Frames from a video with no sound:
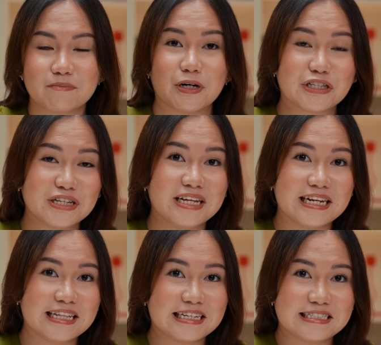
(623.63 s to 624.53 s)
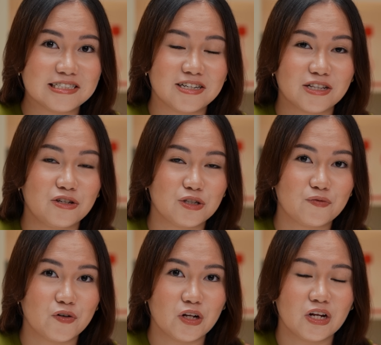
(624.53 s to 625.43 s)
Personally, this is not
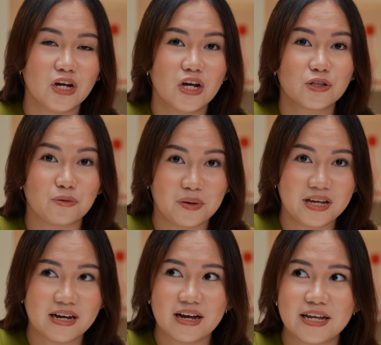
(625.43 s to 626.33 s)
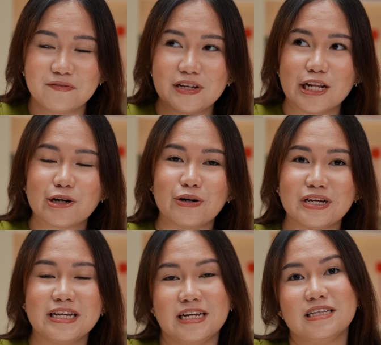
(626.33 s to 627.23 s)
useful to me. And feeling ko,
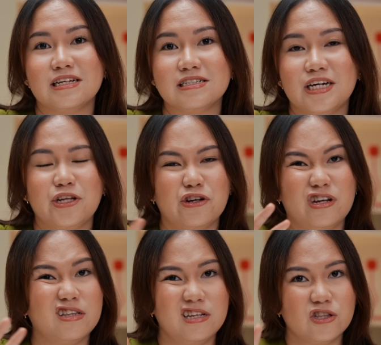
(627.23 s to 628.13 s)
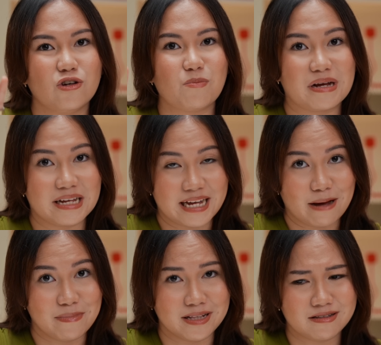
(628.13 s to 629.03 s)
iilan din sa inyo hindi ito
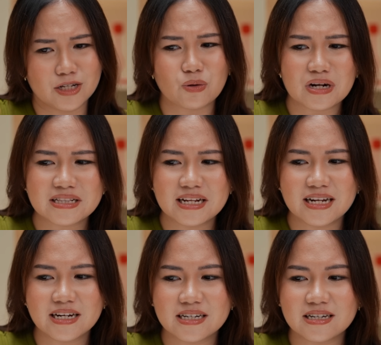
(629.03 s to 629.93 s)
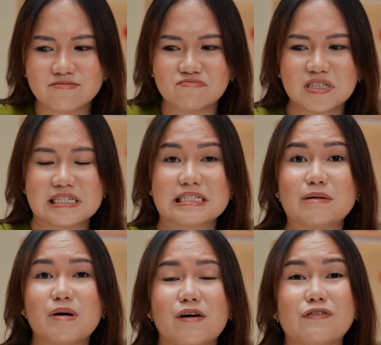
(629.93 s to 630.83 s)
magagamit. Katulad na lang ng isa sa
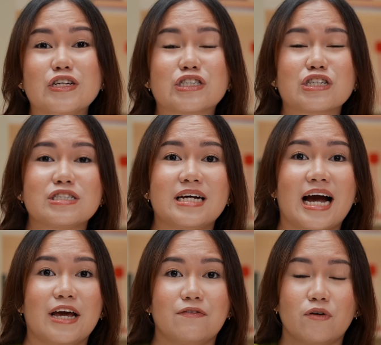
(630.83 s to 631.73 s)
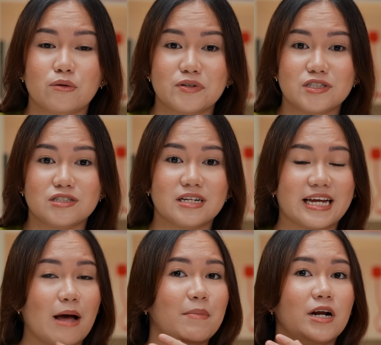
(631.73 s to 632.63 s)
mga features ng iPhone, which is the
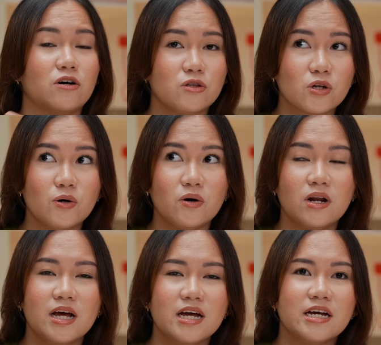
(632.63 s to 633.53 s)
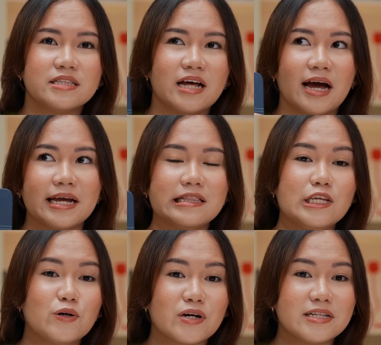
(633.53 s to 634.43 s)
camera control, na hindi
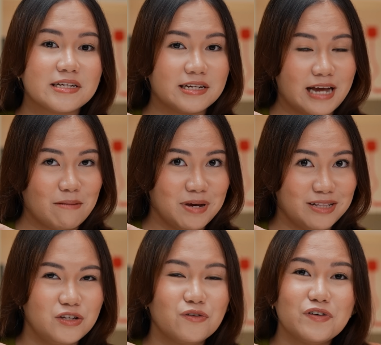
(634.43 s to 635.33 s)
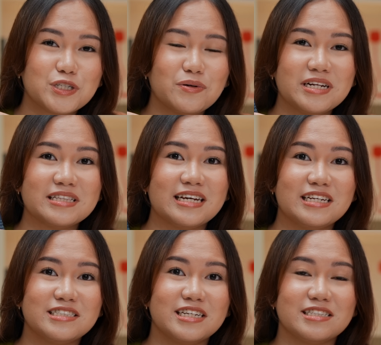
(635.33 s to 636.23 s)
ko rin nagagamit. Yung visual
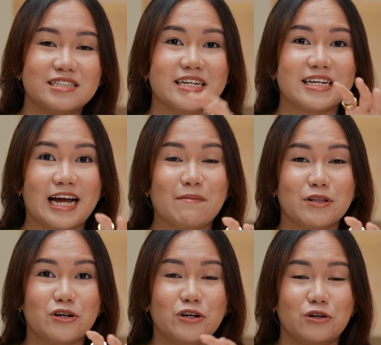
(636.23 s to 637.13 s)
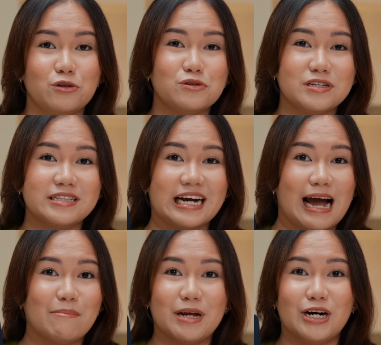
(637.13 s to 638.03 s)
intelligence, nagagamit ko yon using the
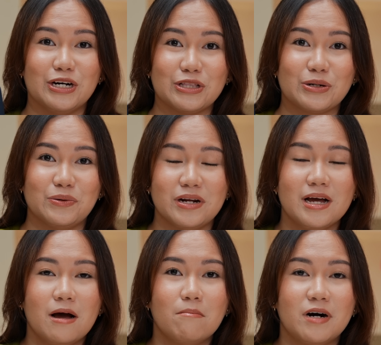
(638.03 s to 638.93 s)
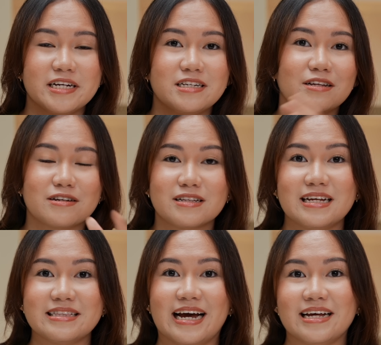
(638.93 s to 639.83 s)
camera control. But other
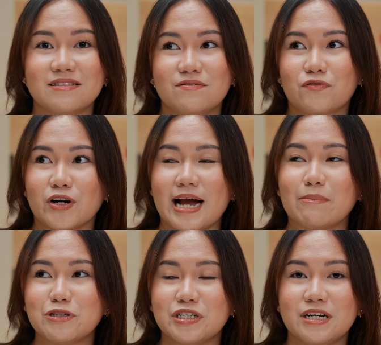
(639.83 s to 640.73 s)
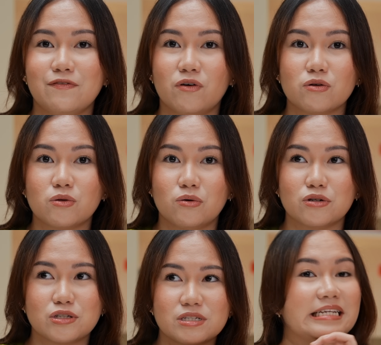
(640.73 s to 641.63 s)
than that, for capturing
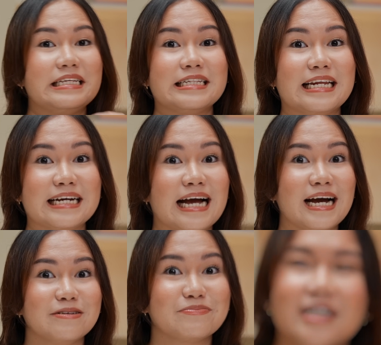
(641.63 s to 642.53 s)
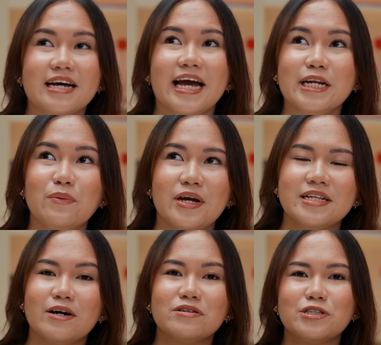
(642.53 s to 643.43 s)
photos, hindi talaga. Anyway,
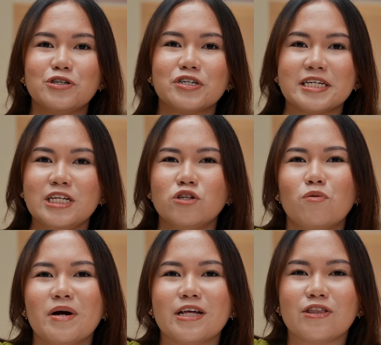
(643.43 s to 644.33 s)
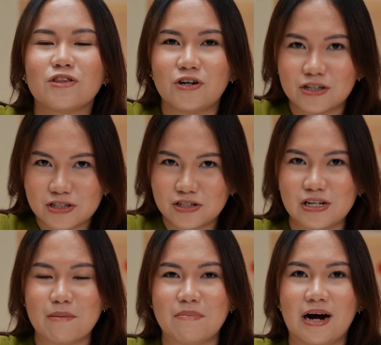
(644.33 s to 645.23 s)
now that you already know my thoughts
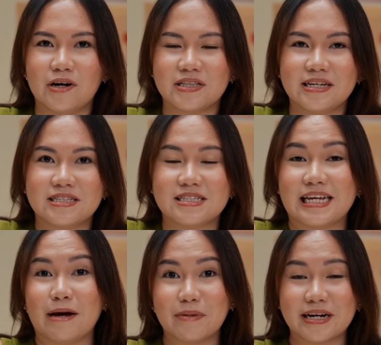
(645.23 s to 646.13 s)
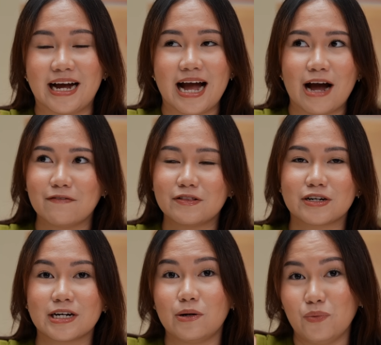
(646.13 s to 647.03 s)
about its camera
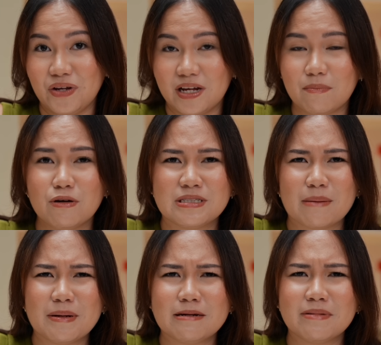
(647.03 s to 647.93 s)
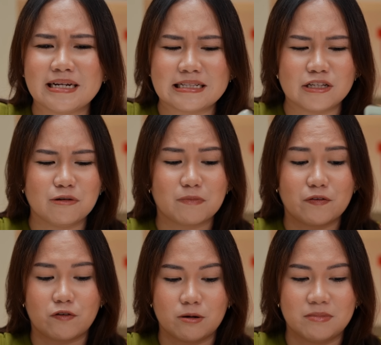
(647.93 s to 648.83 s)
after a week, pag-usapan naman natin yung
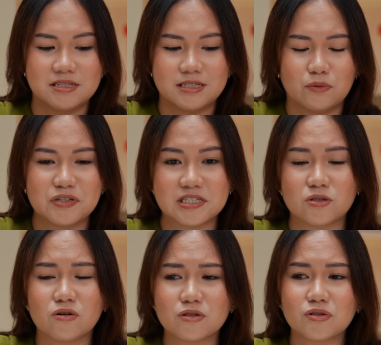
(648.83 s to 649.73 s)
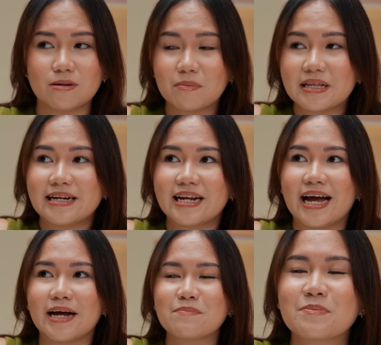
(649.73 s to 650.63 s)
performance niya, which is also something na,